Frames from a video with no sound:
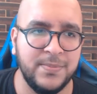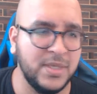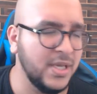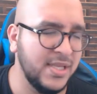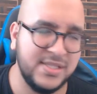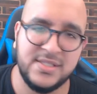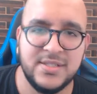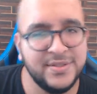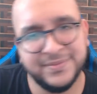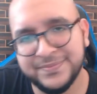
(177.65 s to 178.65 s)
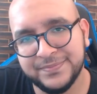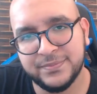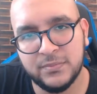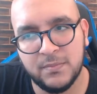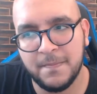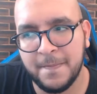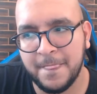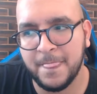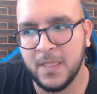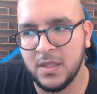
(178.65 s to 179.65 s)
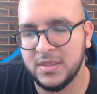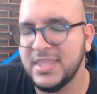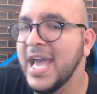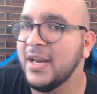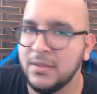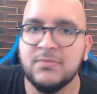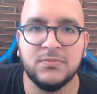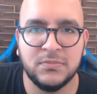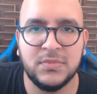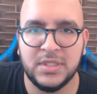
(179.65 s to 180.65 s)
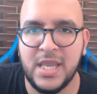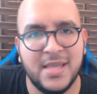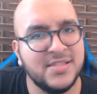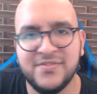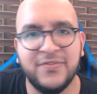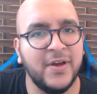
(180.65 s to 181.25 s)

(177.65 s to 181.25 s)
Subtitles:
Because that isn't